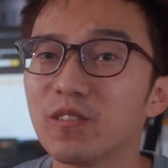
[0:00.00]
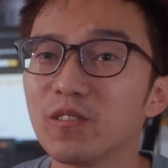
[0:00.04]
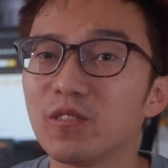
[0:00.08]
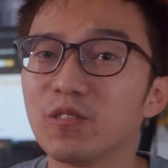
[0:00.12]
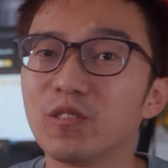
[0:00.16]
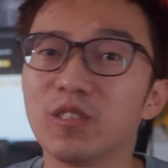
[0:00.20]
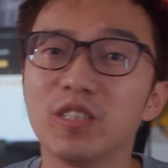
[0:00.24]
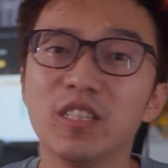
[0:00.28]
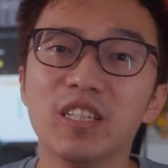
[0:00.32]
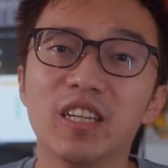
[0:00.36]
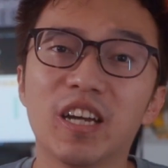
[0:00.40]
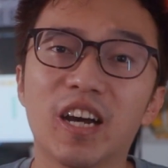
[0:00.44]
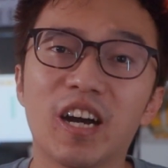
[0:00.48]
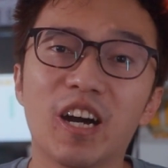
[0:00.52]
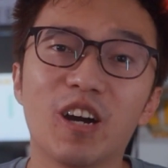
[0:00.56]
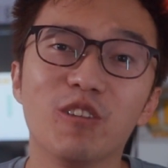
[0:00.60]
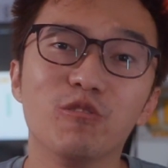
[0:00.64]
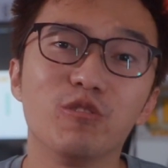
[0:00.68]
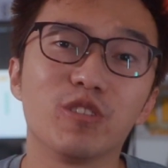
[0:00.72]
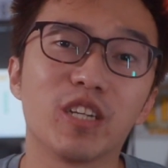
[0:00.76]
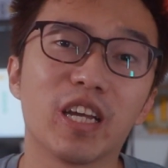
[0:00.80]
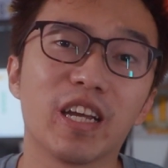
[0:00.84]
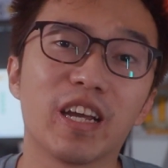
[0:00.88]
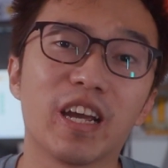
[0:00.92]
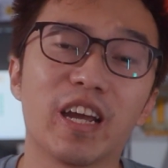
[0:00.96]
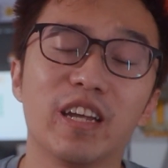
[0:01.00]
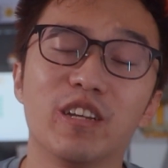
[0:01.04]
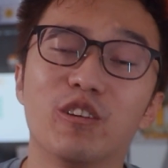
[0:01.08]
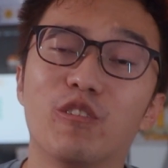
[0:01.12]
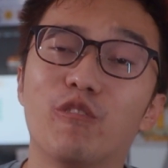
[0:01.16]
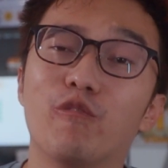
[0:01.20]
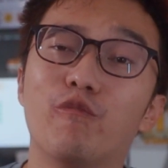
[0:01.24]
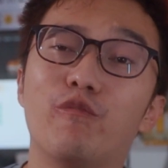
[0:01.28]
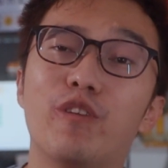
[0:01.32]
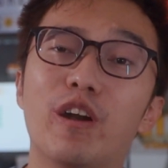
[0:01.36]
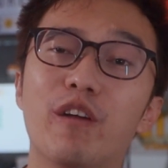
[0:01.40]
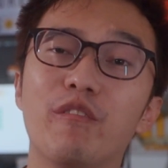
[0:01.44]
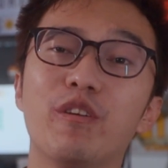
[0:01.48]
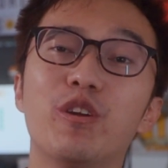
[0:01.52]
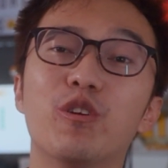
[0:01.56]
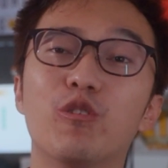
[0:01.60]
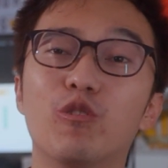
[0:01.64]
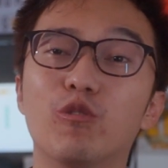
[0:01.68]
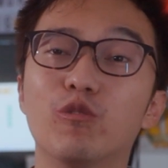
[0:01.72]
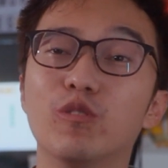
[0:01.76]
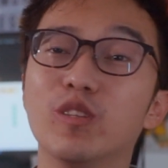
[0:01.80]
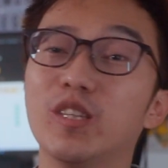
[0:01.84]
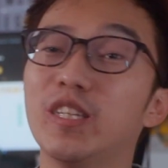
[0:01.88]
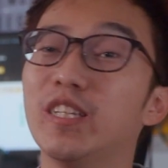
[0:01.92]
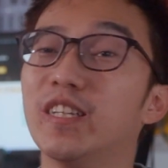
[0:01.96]
to see how you can get your very
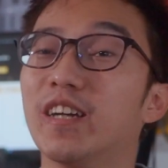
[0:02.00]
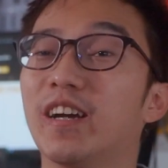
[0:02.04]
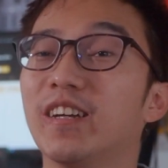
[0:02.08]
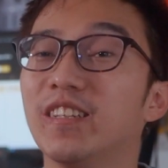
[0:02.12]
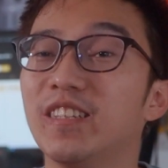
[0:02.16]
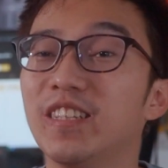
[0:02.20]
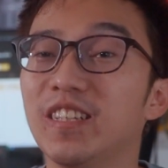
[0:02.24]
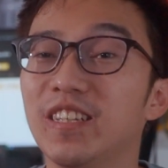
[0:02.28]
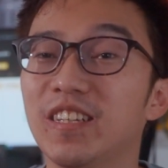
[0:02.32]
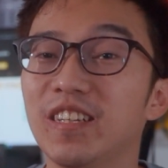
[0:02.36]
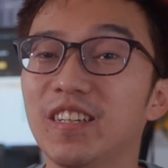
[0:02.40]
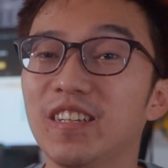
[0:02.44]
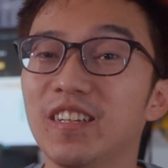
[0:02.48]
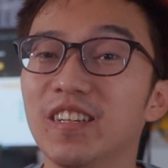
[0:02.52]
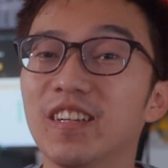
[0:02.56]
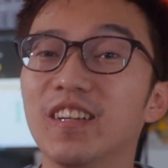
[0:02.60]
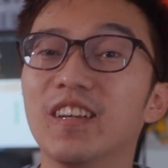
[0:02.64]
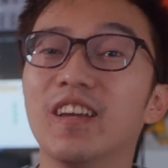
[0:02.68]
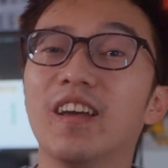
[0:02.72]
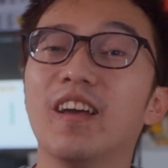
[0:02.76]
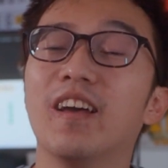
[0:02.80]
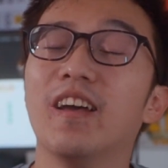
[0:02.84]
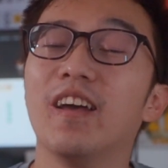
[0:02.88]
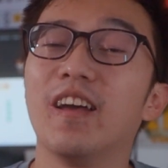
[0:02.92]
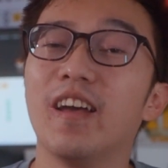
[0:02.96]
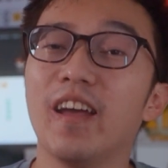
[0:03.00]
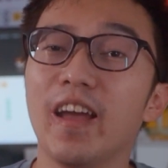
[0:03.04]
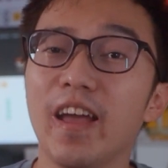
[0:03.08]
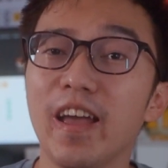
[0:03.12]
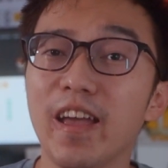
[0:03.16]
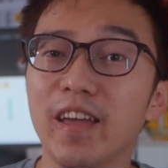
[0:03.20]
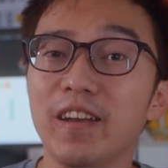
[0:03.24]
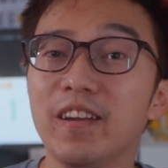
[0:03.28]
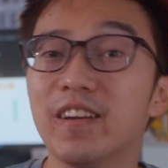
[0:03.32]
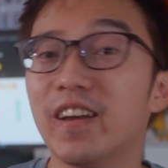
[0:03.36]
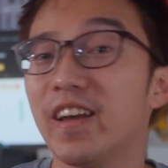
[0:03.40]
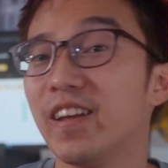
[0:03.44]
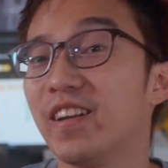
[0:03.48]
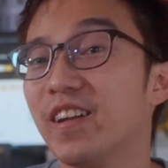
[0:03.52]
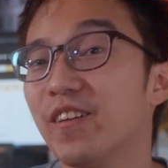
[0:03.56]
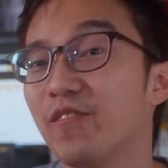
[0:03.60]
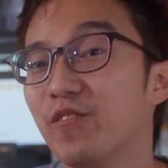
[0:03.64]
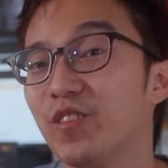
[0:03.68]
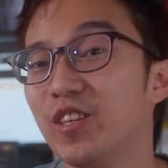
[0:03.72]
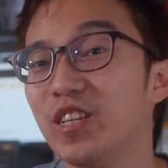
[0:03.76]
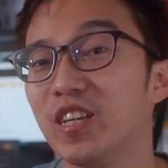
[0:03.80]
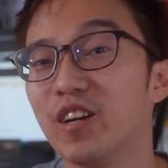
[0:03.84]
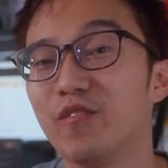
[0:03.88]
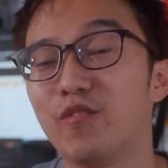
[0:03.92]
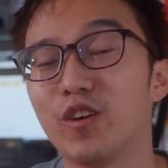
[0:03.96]
own DID and an
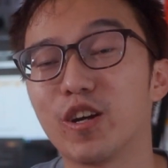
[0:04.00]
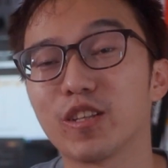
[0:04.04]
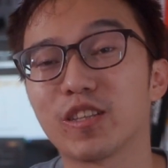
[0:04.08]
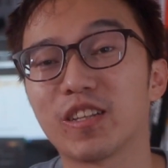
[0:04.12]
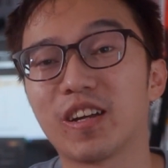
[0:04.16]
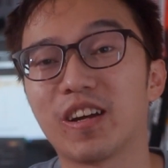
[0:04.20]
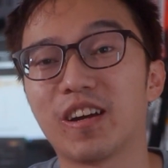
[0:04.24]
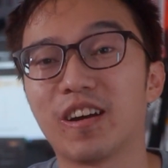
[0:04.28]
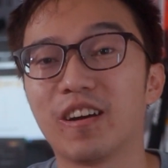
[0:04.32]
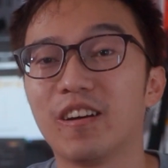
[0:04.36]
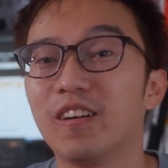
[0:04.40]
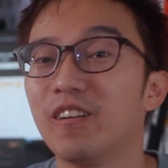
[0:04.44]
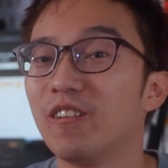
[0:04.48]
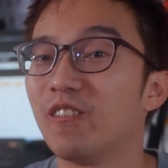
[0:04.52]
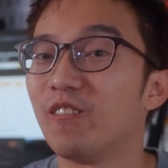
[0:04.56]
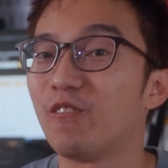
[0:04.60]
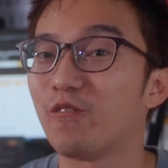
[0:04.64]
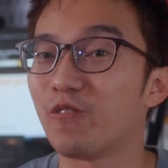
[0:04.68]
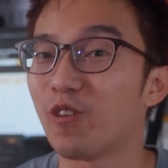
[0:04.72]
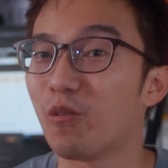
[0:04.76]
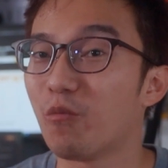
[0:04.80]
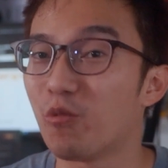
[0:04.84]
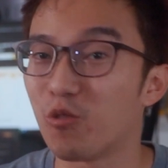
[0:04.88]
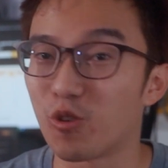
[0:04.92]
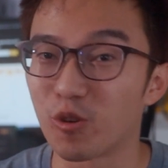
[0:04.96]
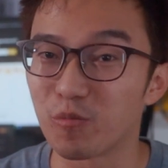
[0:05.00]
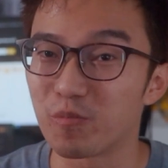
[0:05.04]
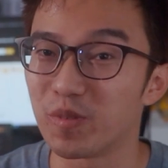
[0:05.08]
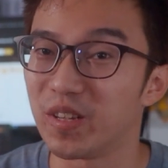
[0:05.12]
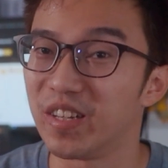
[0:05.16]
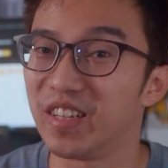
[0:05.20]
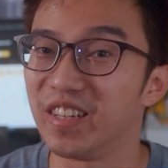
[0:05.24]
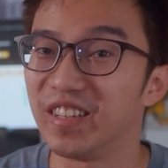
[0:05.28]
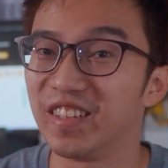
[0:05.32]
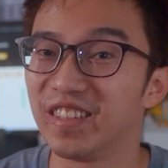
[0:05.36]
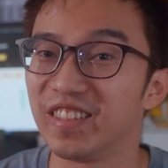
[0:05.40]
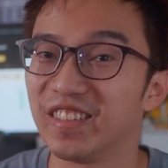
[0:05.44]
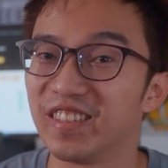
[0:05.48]
NFT avatar from Huobi.